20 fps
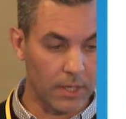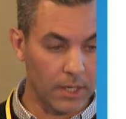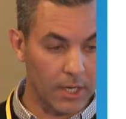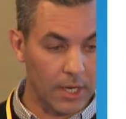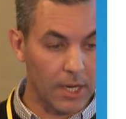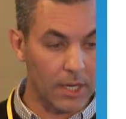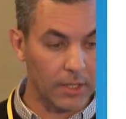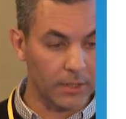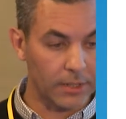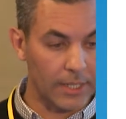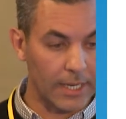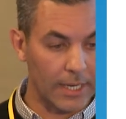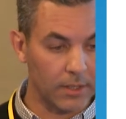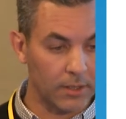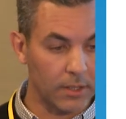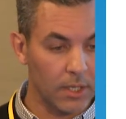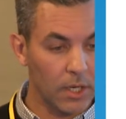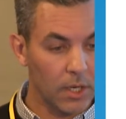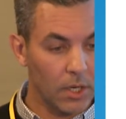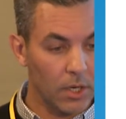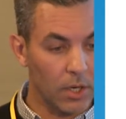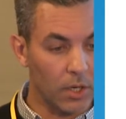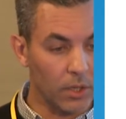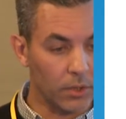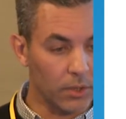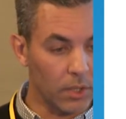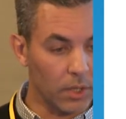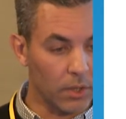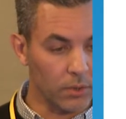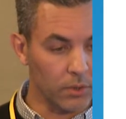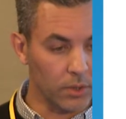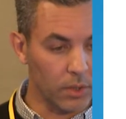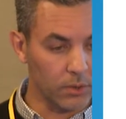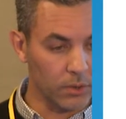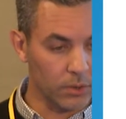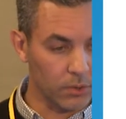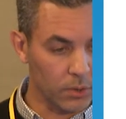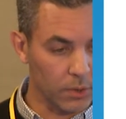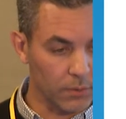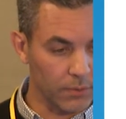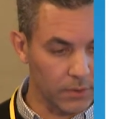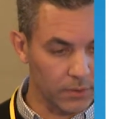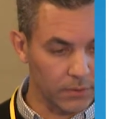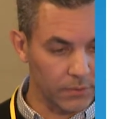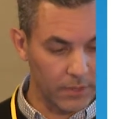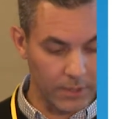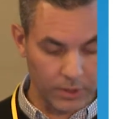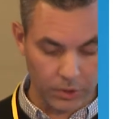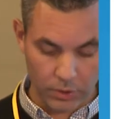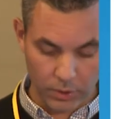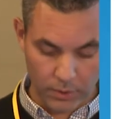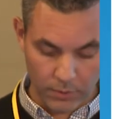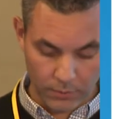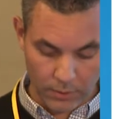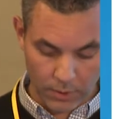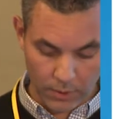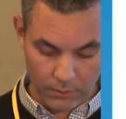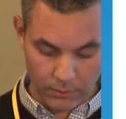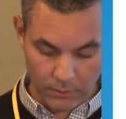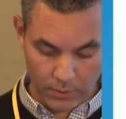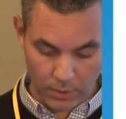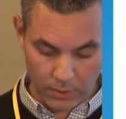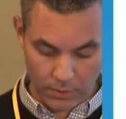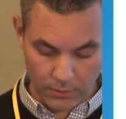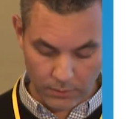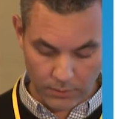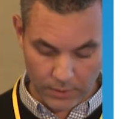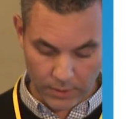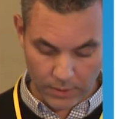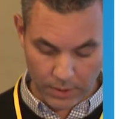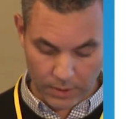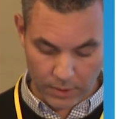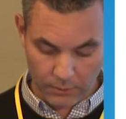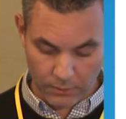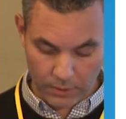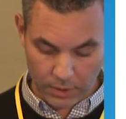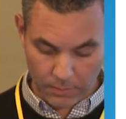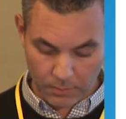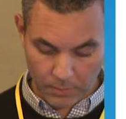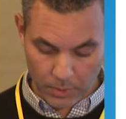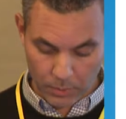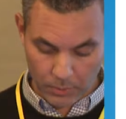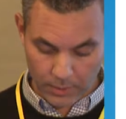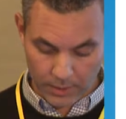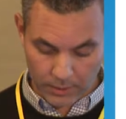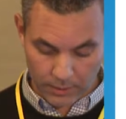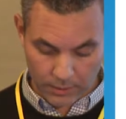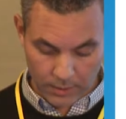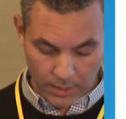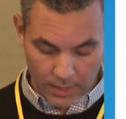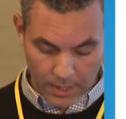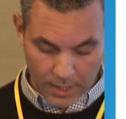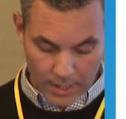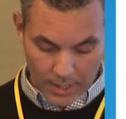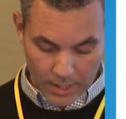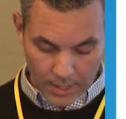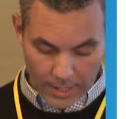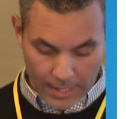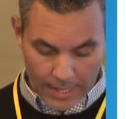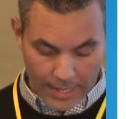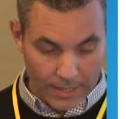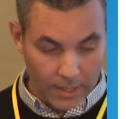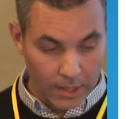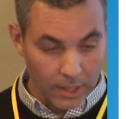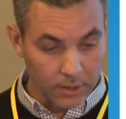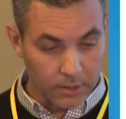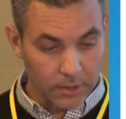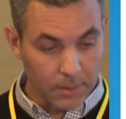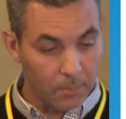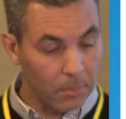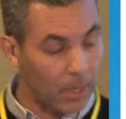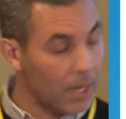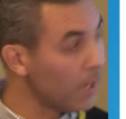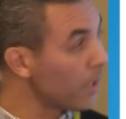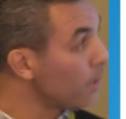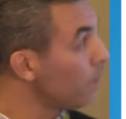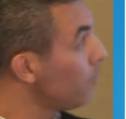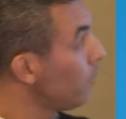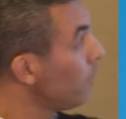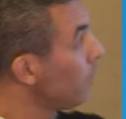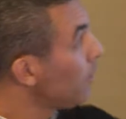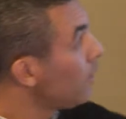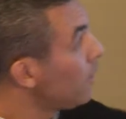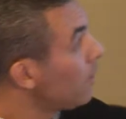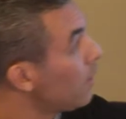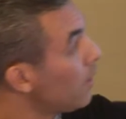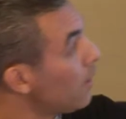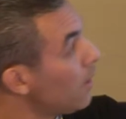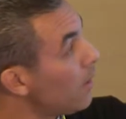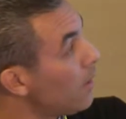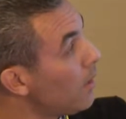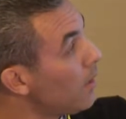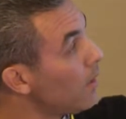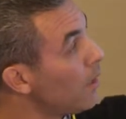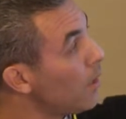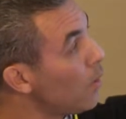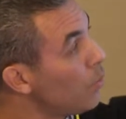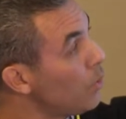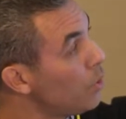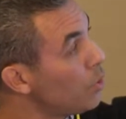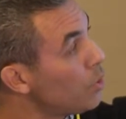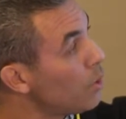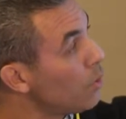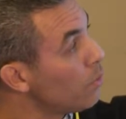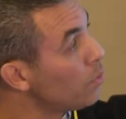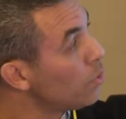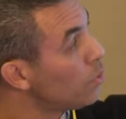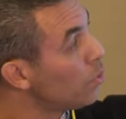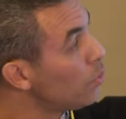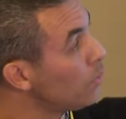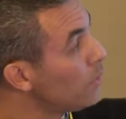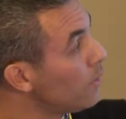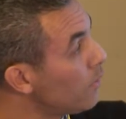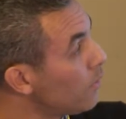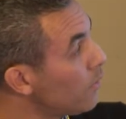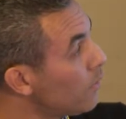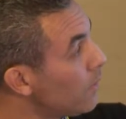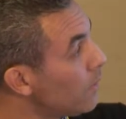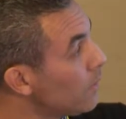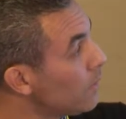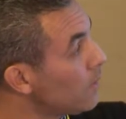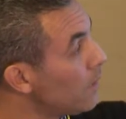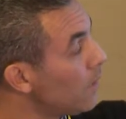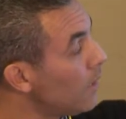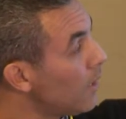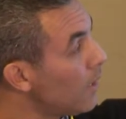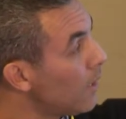contact on the surface finish of the components. And at the bottom, we show 2 different